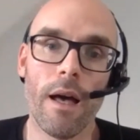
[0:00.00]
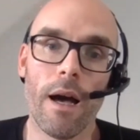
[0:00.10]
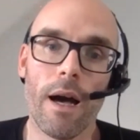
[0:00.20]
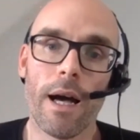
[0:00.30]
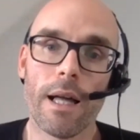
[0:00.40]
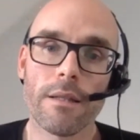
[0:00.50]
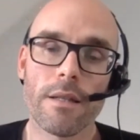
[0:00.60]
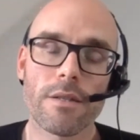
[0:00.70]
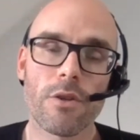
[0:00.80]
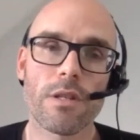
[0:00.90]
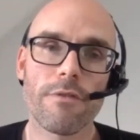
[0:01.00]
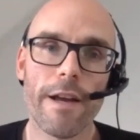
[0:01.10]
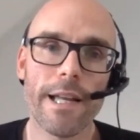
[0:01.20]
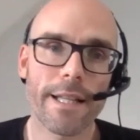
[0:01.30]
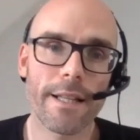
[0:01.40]
And so there's
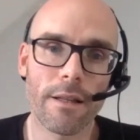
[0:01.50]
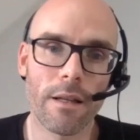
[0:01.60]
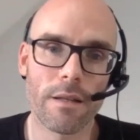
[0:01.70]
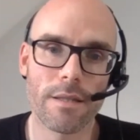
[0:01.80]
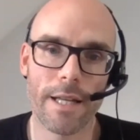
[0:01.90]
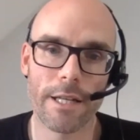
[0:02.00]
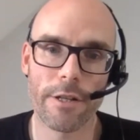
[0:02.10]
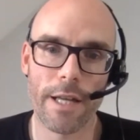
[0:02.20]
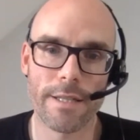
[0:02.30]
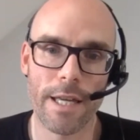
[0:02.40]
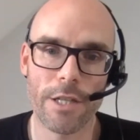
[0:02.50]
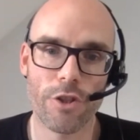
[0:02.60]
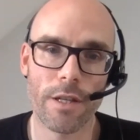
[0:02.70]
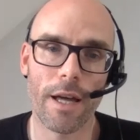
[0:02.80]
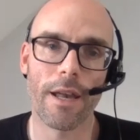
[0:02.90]
very little
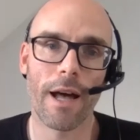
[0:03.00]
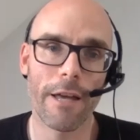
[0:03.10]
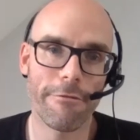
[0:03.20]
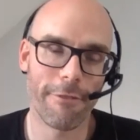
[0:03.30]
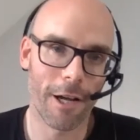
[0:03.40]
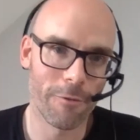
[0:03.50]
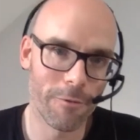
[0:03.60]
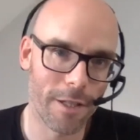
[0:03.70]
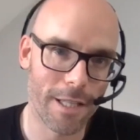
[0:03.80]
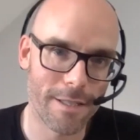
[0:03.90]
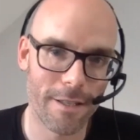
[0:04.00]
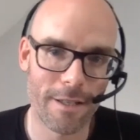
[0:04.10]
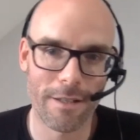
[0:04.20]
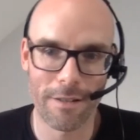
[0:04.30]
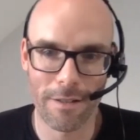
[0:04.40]
standardization. And I found, as
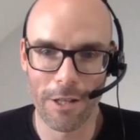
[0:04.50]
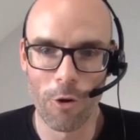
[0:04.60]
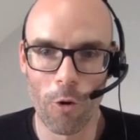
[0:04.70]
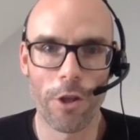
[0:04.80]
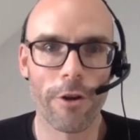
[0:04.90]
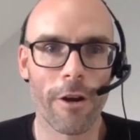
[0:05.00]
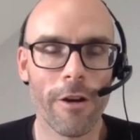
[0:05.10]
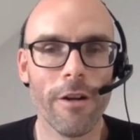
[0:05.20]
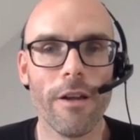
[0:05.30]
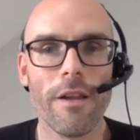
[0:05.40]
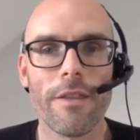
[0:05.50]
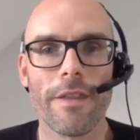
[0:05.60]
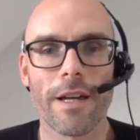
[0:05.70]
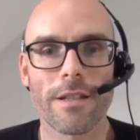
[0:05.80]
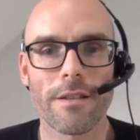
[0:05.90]
a northerner,
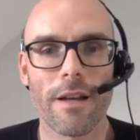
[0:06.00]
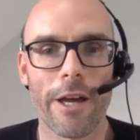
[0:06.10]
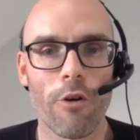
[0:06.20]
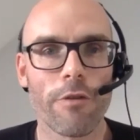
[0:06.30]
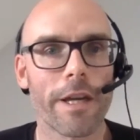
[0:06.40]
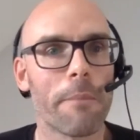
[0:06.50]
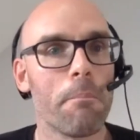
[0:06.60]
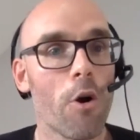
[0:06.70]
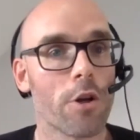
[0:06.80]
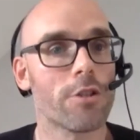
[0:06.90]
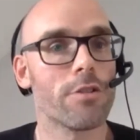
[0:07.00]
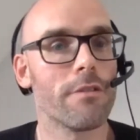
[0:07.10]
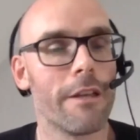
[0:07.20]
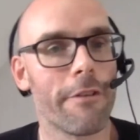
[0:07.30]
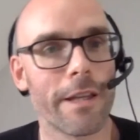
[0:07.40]
that I often get mocked
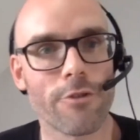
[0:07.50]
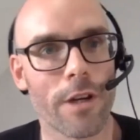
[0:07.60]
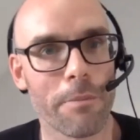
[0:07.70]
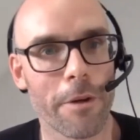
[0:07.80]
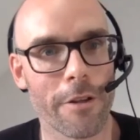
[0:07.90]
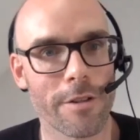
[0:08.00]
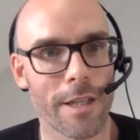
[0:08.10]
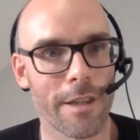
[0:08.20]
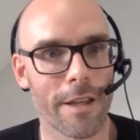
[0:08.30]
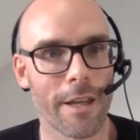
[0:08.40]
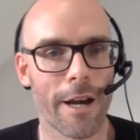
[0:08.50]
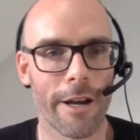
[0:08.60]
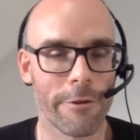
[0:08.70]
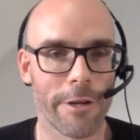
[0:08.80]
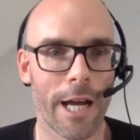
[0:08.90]
if I try to pronounce anything in
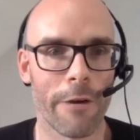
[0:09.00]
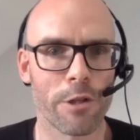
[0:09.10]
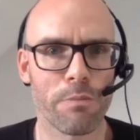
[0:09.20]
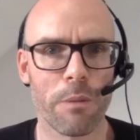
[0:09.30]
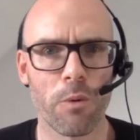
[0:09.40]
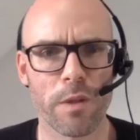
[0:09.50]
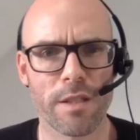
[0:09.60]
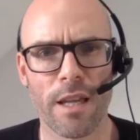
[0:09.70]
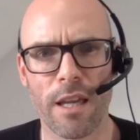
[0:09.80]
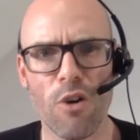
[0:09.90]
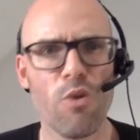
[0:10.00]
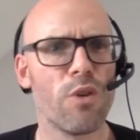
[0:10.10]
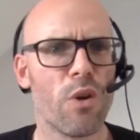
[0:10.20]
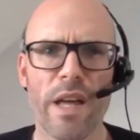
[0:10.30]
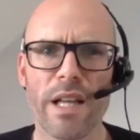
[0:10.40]
Irish. People will say, oh,
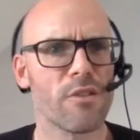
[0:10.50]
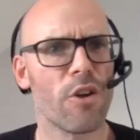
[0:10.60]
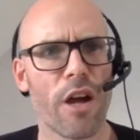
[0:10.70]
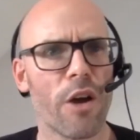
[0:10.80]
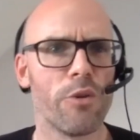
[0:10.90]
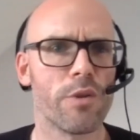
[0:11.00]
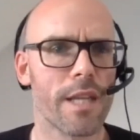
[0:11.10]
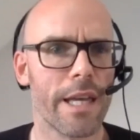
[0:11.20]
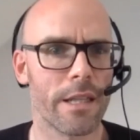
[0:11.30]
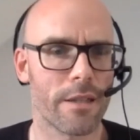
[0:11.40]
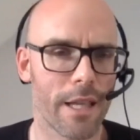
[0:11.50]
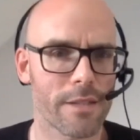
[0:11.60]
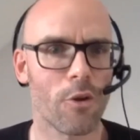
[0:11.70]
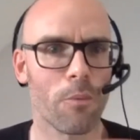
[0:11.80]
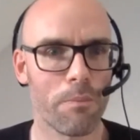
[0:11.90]
no, that's not how you say it.
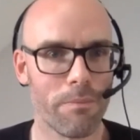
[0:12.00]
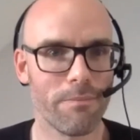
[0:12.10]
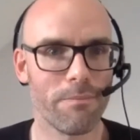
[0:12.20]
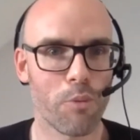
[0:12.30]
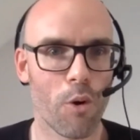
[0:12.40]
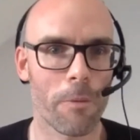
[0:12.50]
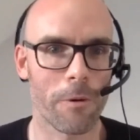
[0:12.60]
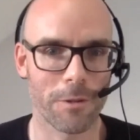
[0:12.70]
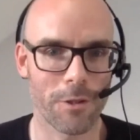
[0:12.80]
That's not proper. So